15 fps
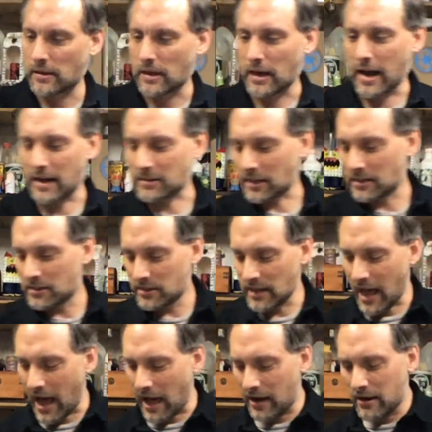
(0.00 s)
And as I
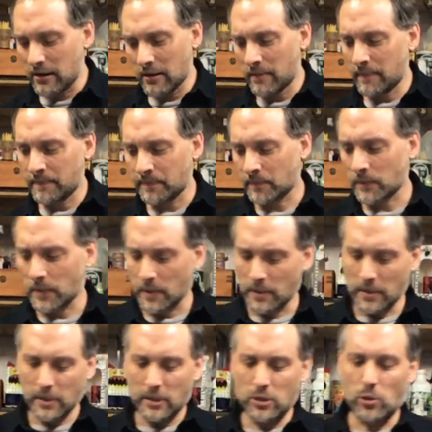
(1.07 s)
said,
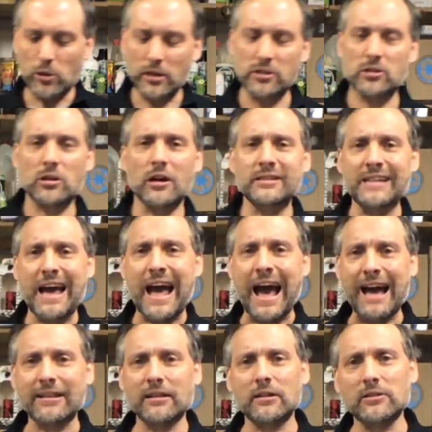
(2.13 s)
you can start to
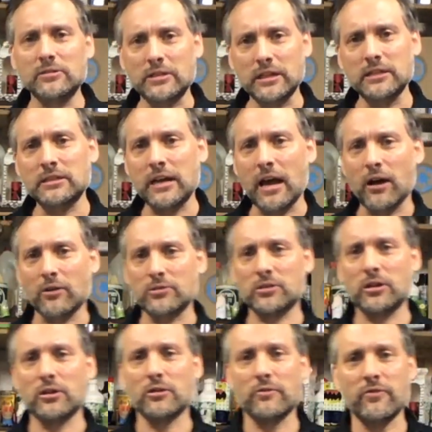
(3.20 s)
add little details
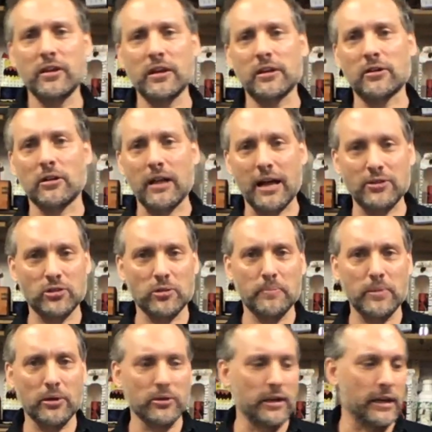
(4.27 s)
to your vehicle as you're
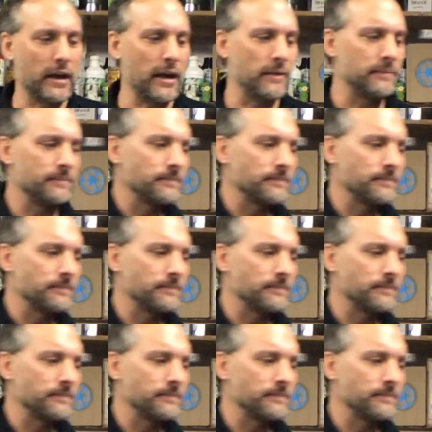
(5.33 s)
building it.